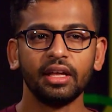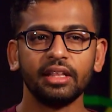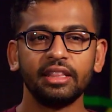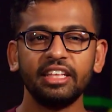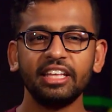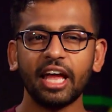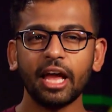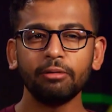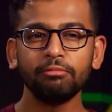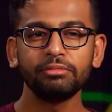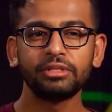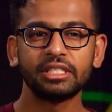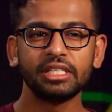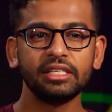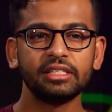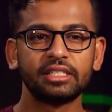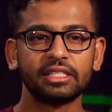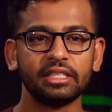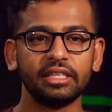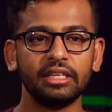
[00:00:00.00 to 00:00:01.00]
The
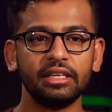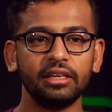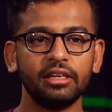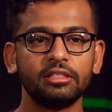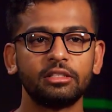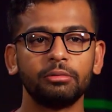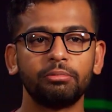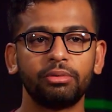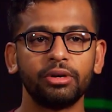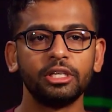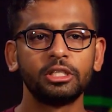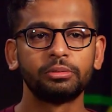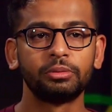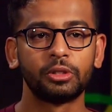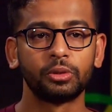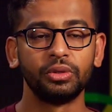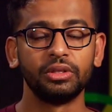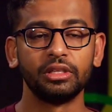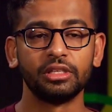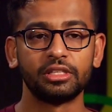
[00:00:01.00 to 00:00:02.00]
MCC is a bridge
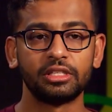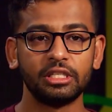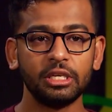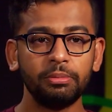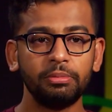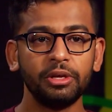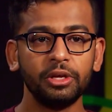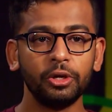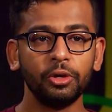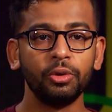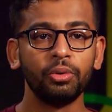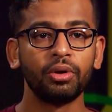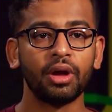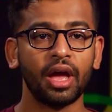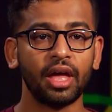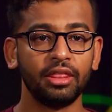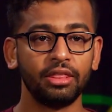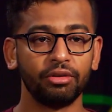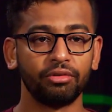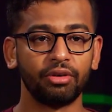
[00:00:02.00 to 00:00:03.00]
between the CPU
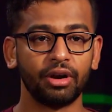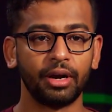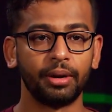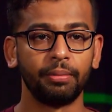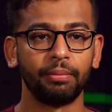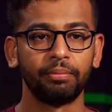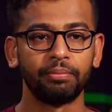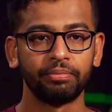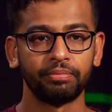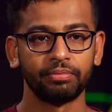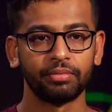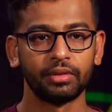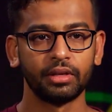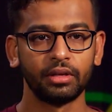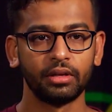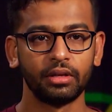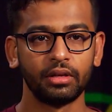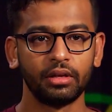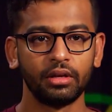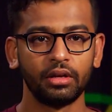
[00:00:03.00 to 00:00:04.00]
and the RAM.
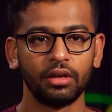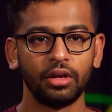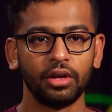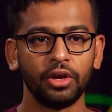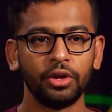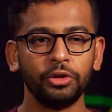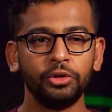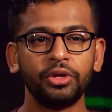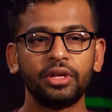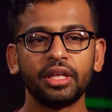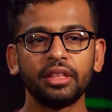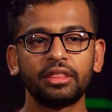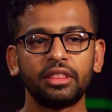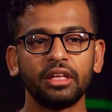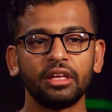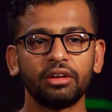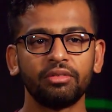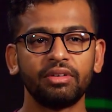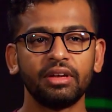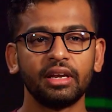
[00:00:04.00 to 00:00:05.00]
You can
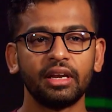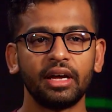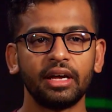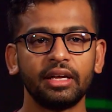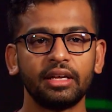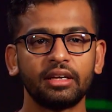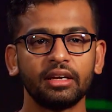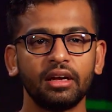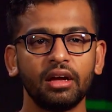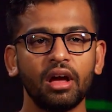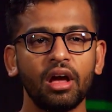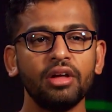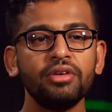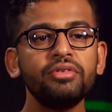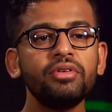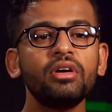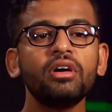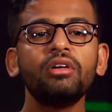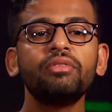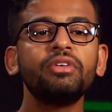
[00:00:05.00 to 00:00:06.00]
think of it like a
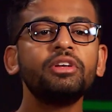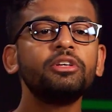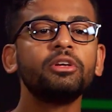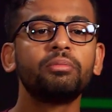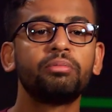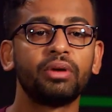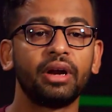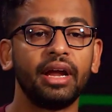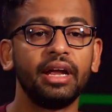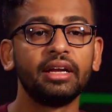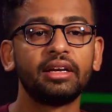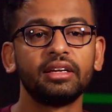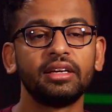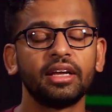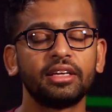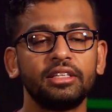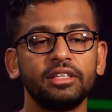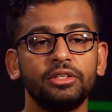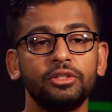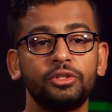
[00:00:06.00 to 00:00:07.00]
nerve in your brain
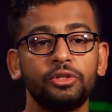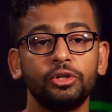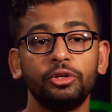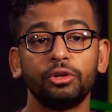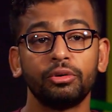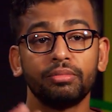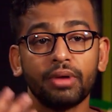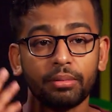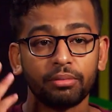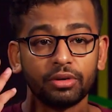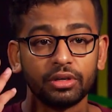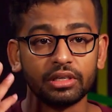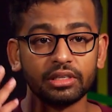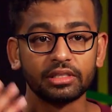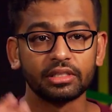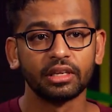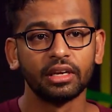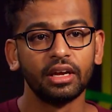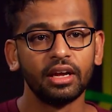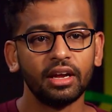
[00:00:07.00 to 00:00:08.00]
connecting to your
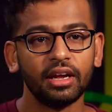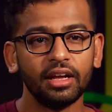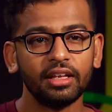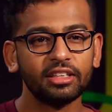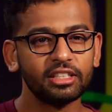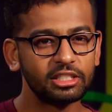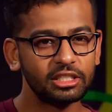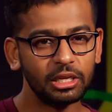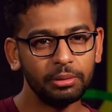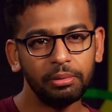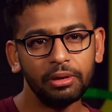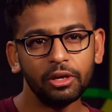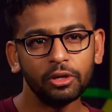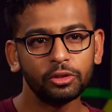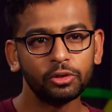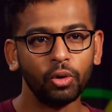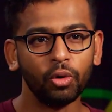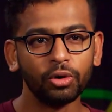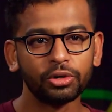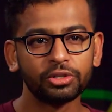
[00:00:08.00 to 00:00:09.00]
memories. The CPU
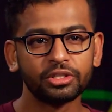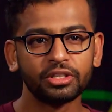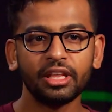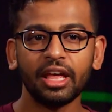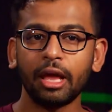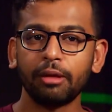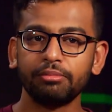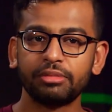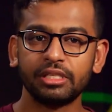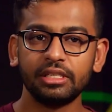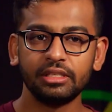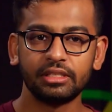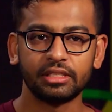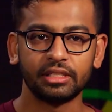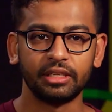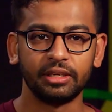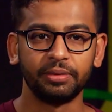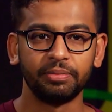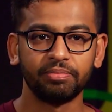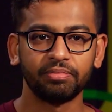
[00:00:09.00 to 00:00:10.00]
talks to the
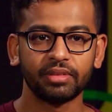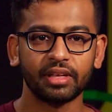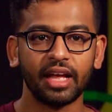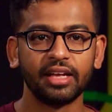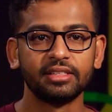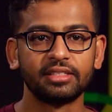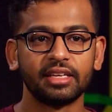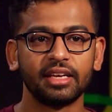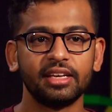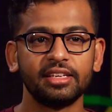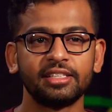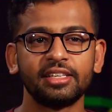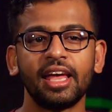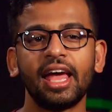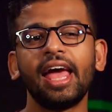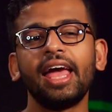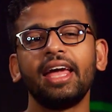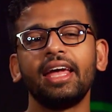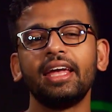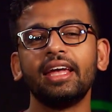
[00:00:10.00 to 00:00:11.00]
MCC and says,
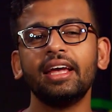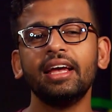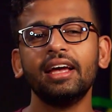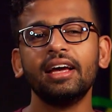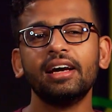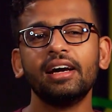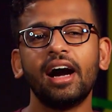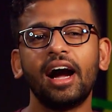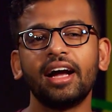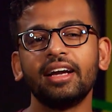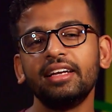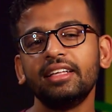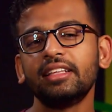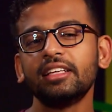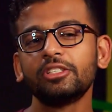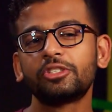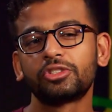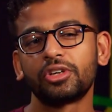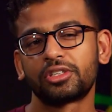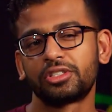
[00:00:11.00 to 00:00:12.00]
hey, I need the
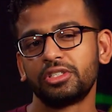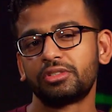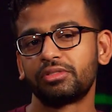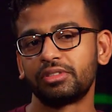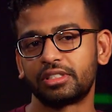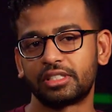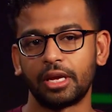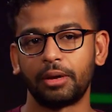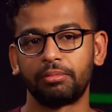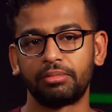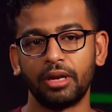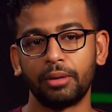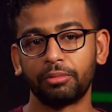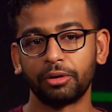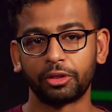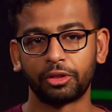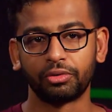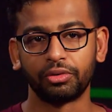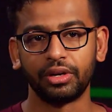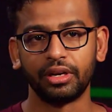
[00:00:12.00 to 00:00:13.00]
instructions for step number
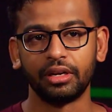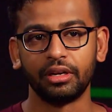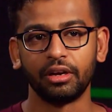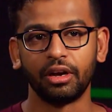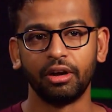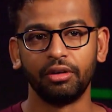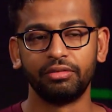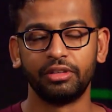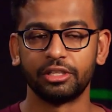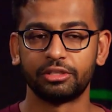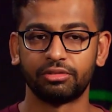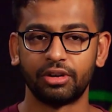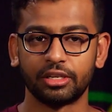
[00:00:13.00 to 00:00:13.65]
3 of this